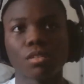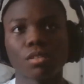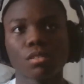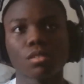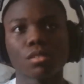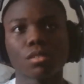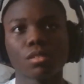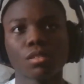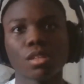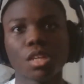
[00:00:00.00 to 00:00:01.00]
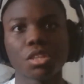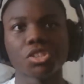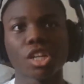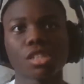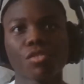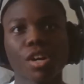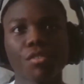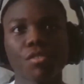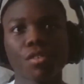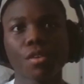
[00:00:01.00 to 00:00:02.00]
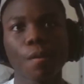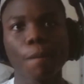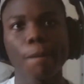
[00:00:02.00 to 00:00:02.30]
Oh. Hit the Jets 5.